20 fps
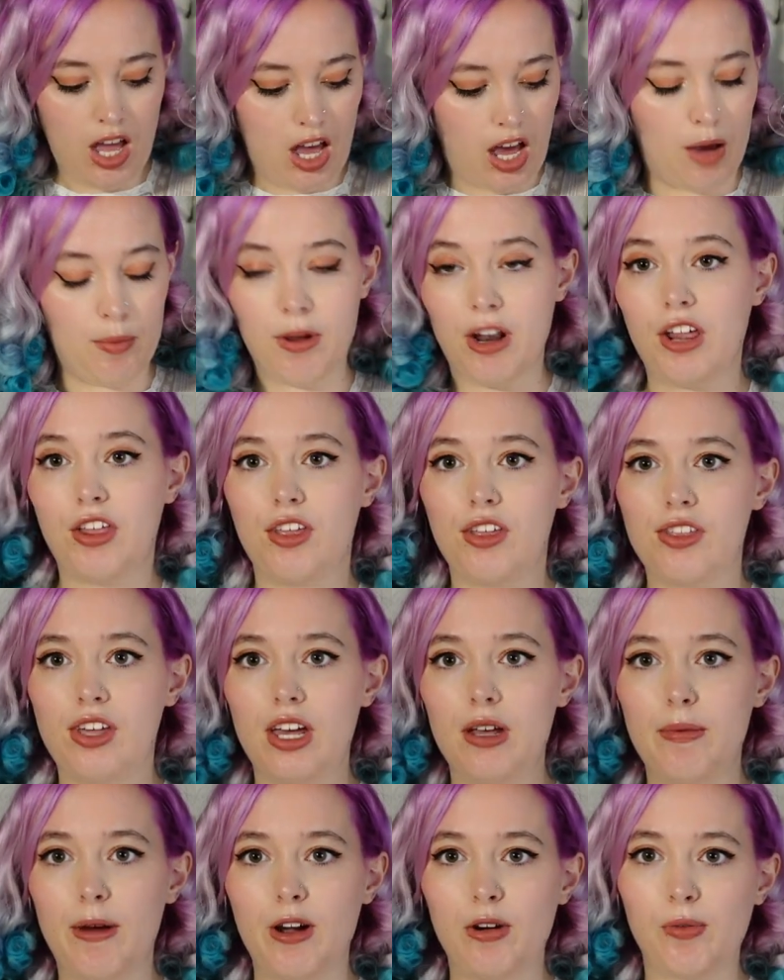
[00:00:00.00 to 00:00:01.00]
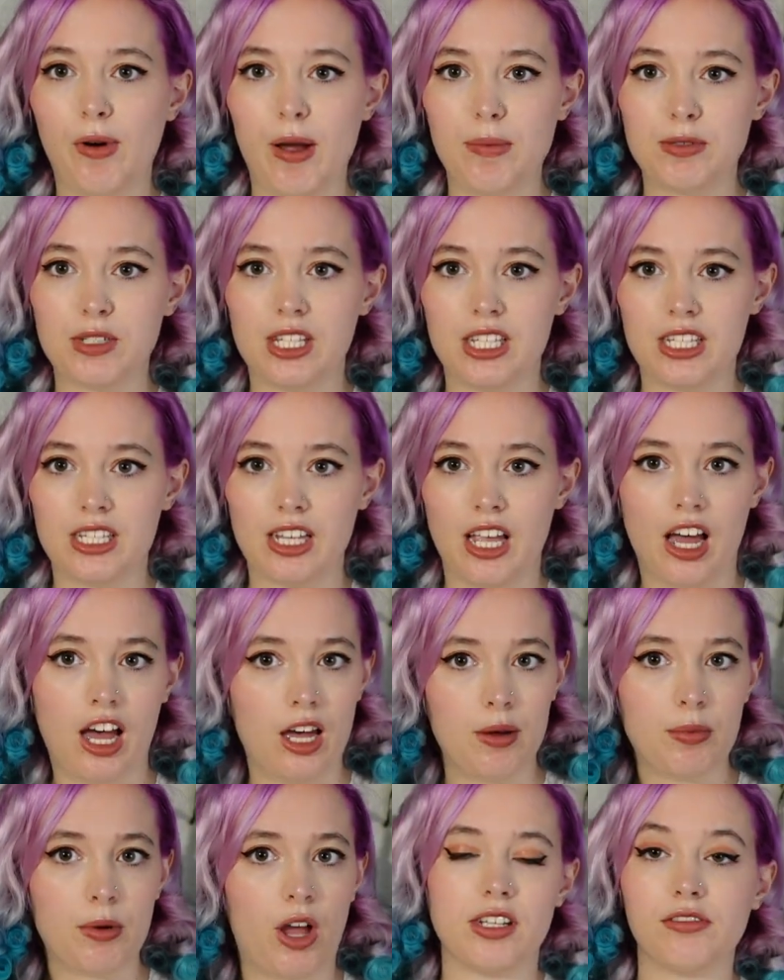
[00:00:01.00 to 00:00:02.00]
Uh, but I think that about wraps this
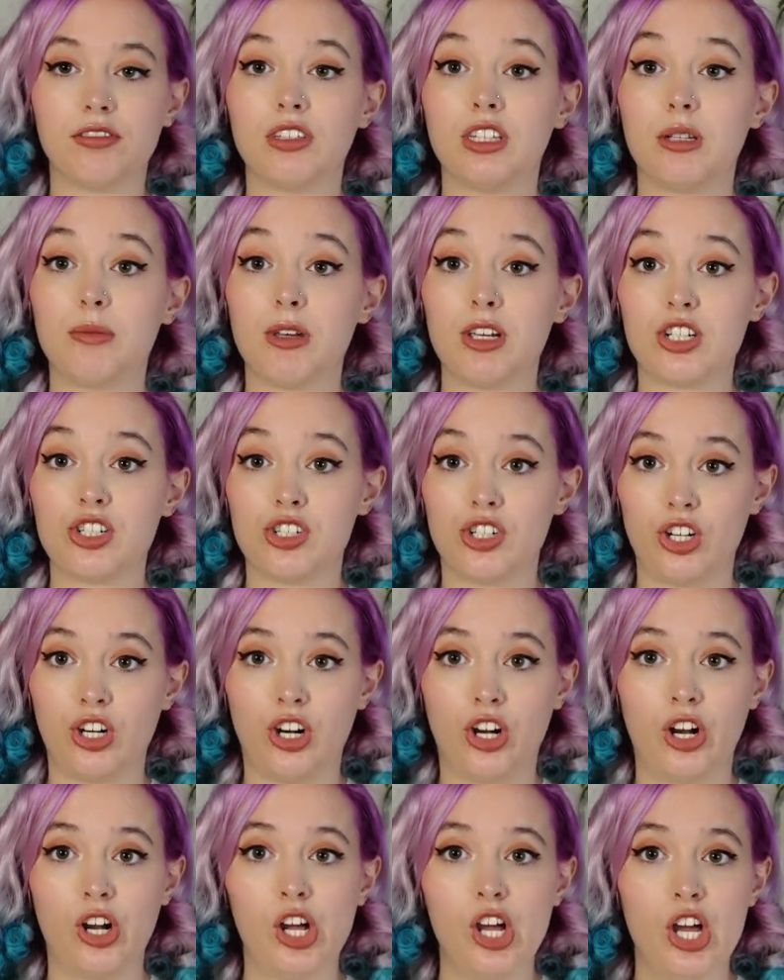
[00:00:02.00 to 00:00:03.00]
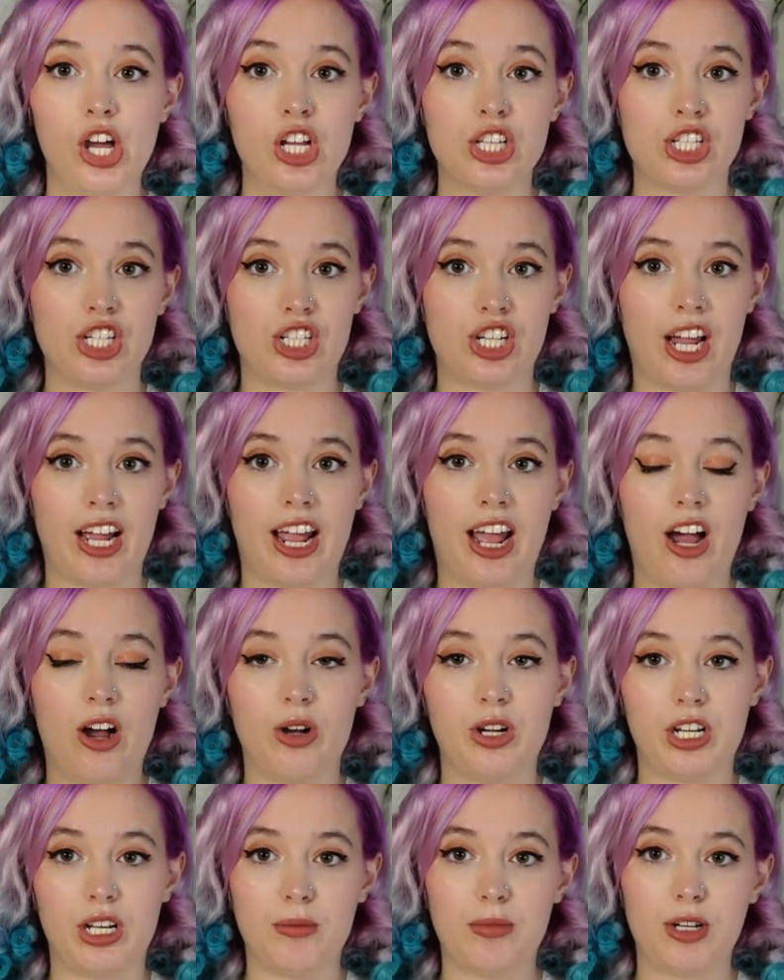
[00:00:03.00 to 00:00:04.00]
up. Definitely make sure to check
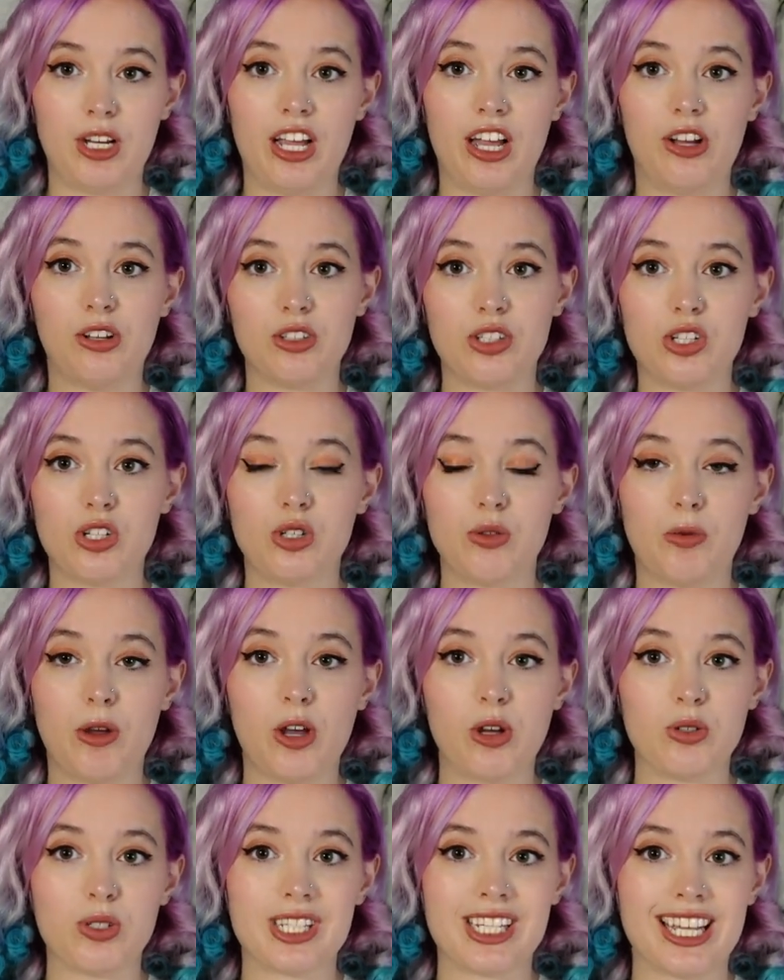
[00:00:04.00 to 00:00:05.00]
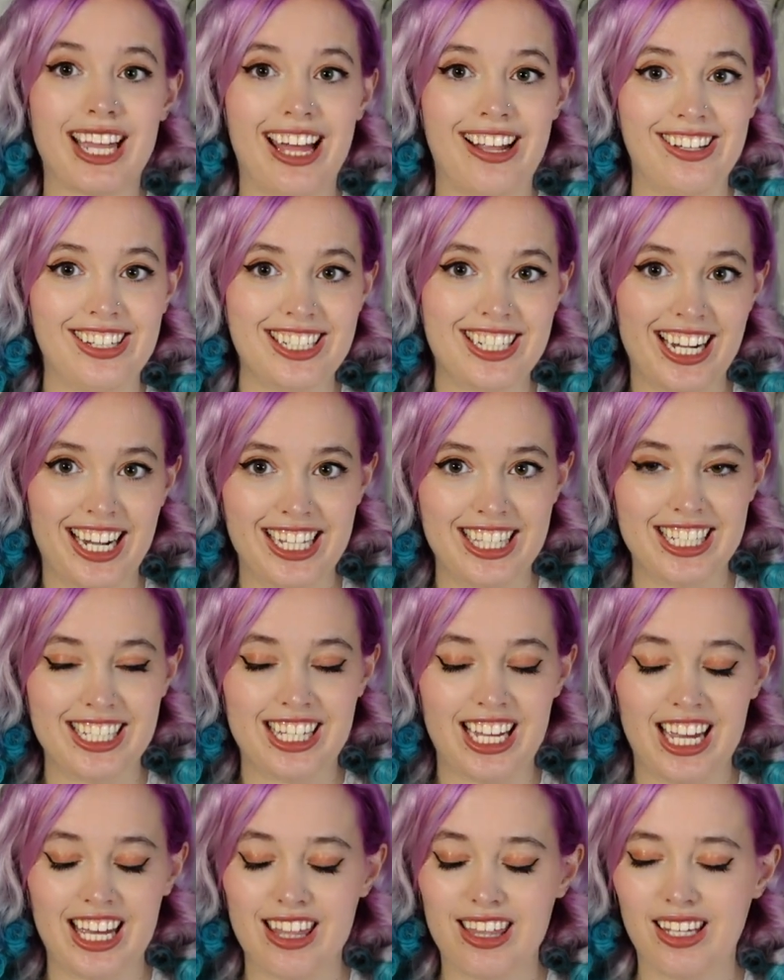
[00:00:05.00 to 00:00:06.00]
out anybody else who posts Galentine's
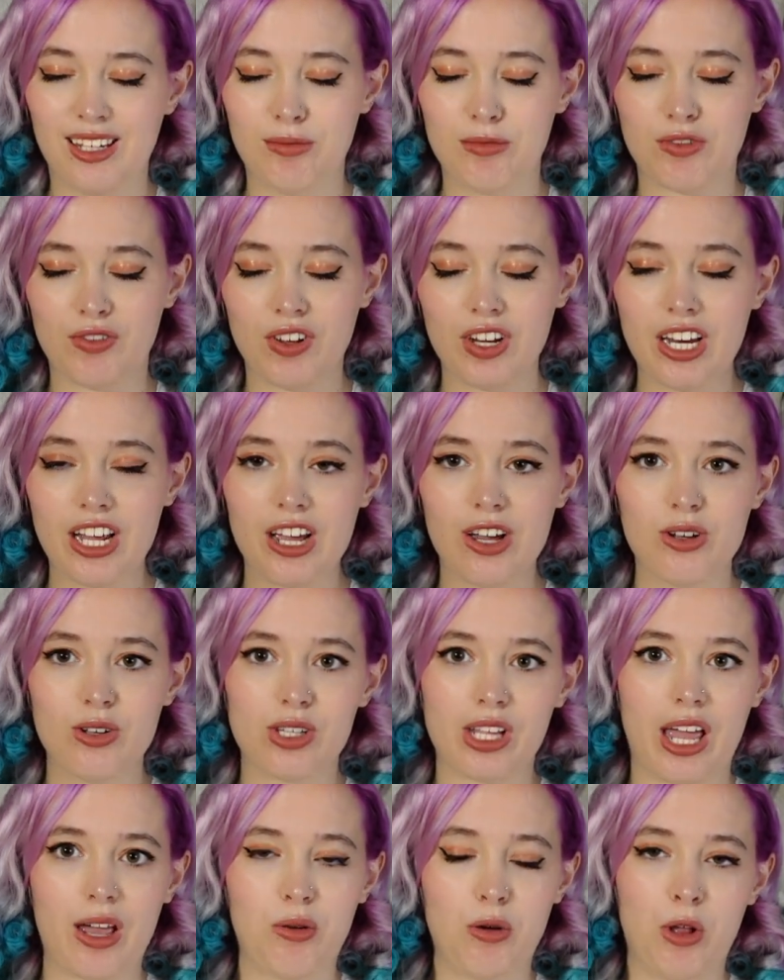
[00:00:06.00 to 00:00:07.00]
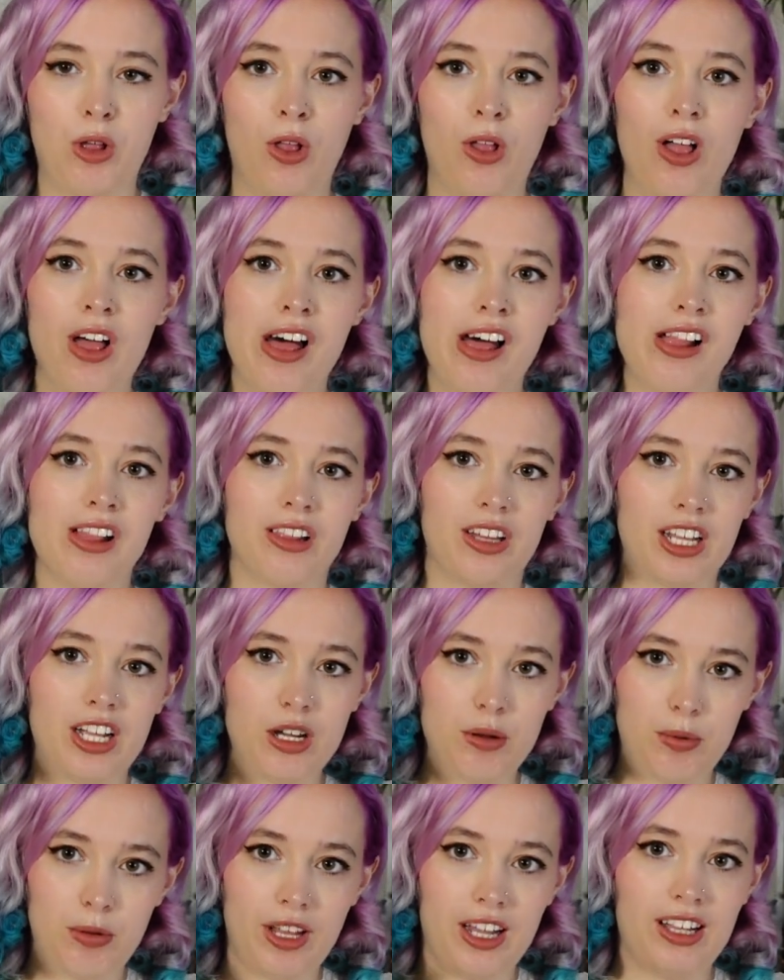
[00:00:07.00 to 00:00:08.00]
Day themed videos. I will link
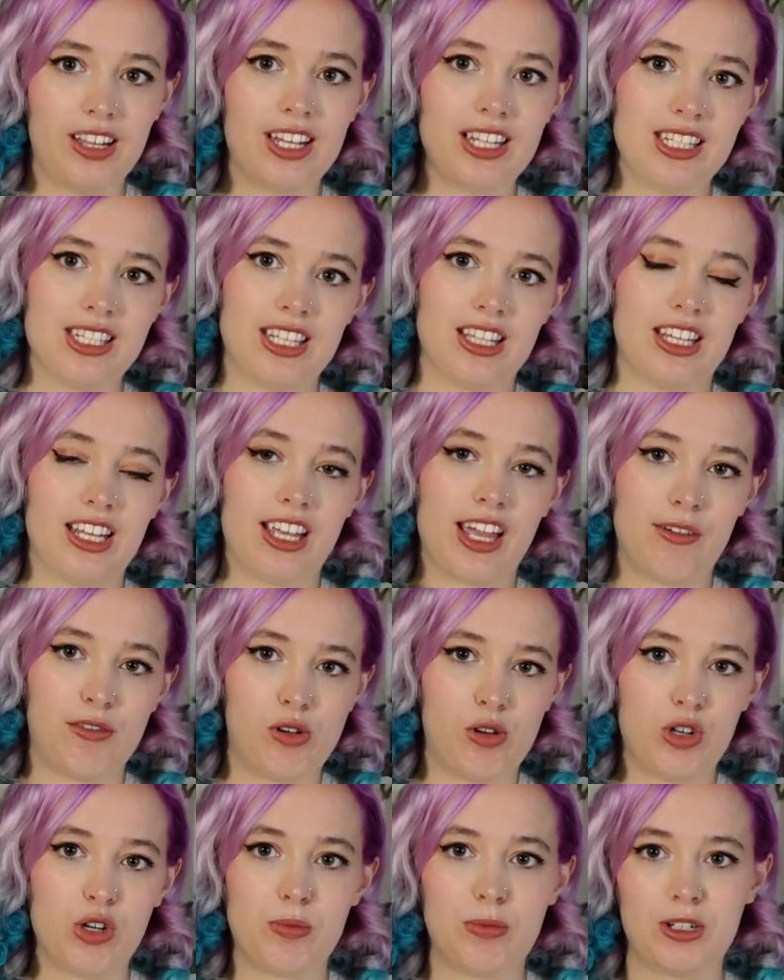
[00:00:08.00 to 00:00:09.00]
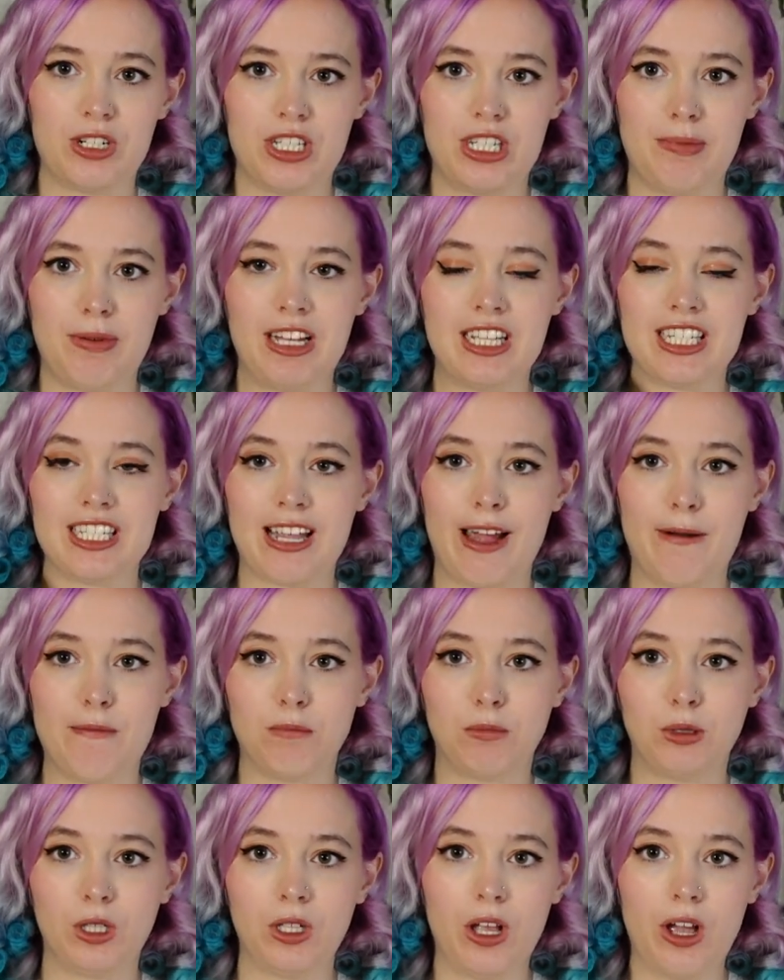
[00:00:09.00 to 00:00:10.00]
a playlist and link everyone who participates down
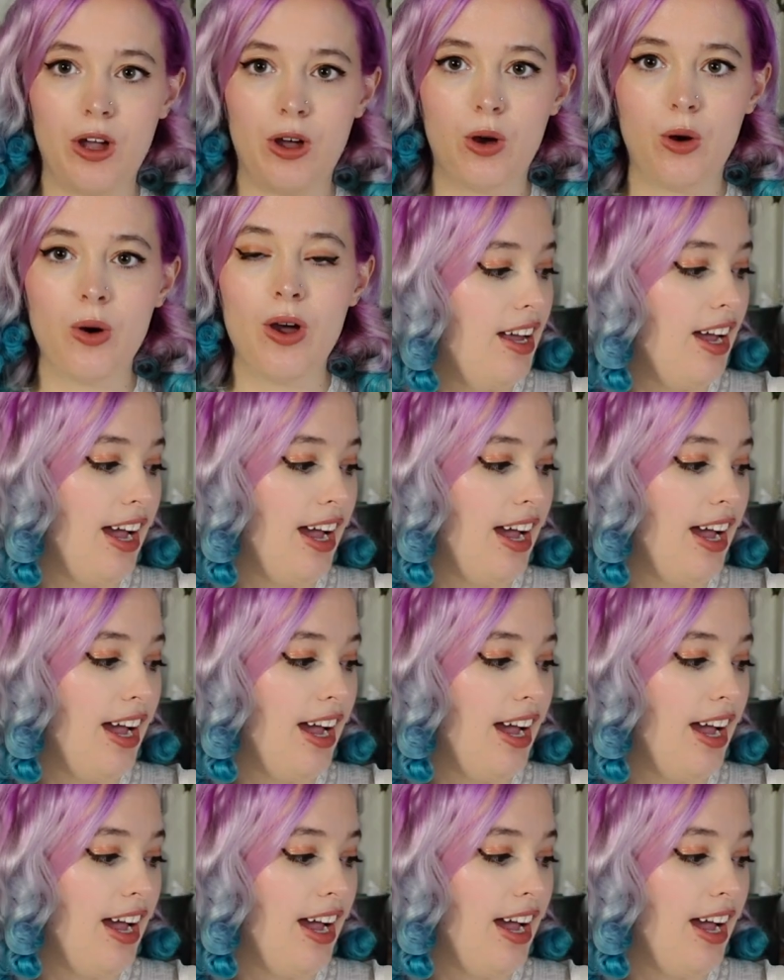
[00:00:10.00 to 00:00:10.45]
below.